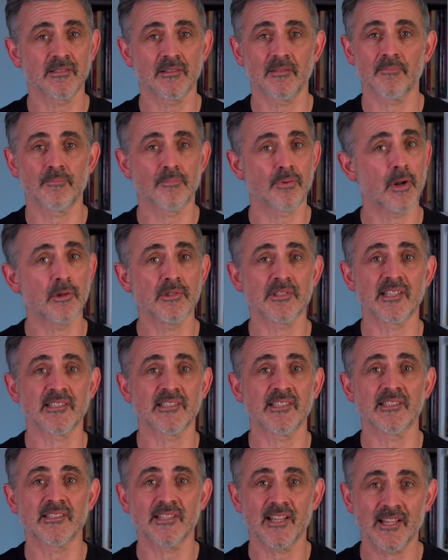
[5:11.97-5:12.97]
the
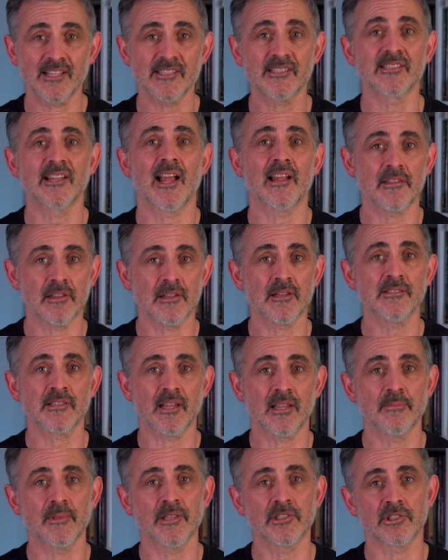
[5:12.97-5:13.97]
process is exactly the
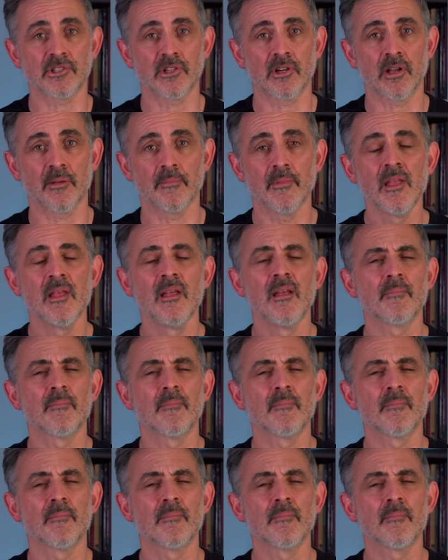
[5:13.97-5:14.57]
same each time.